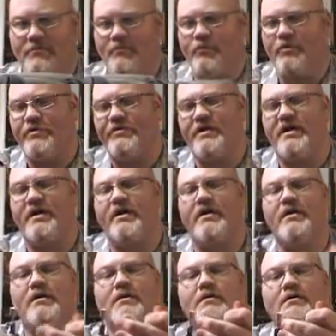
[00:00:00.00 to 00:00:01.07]
with a
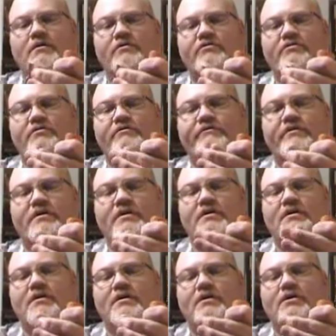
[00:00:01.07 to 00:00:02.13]
sort of
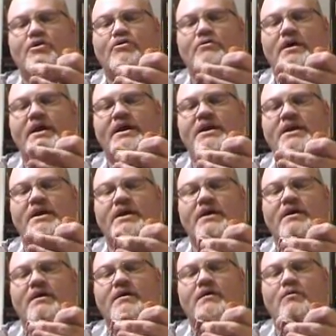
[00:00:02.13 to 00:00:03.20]

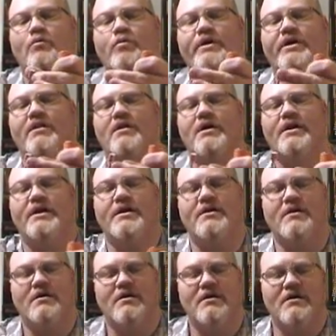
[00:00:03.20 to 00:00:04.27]
grinding wheel on it.
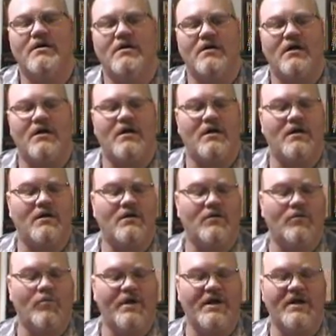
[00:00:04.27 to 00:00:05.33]

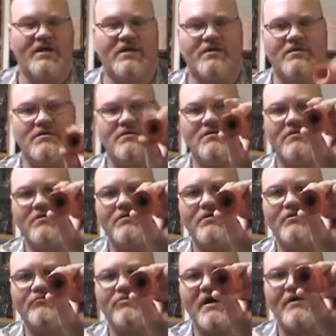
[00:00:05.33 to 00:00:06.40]
Went in,
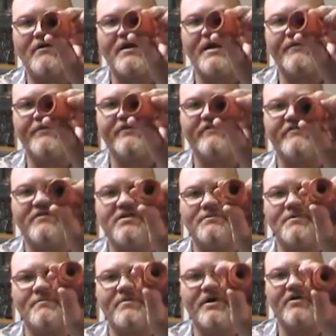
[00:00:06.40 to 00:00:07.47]
routed out this a little
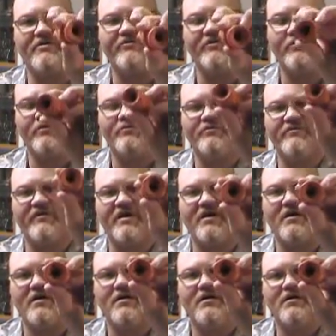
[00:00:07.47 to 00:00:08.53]
bit better so it would
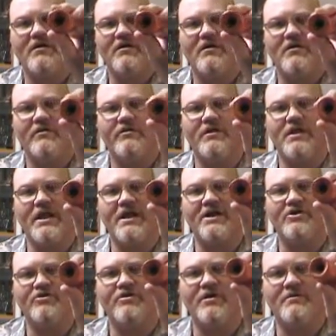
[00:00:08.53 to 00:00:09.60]
take the
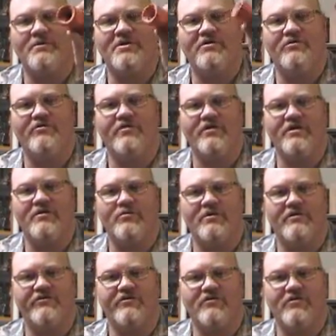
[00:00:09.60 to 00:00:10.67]
lighting unit I'm going to use on it.
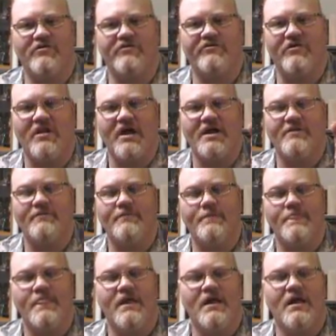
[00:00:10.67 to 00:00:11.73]
It's a crystalline.
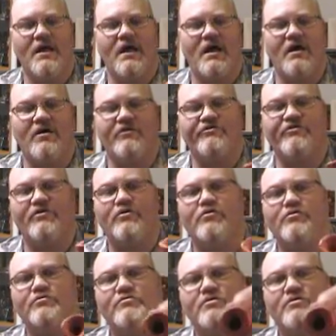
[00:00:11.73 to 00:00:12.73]
I also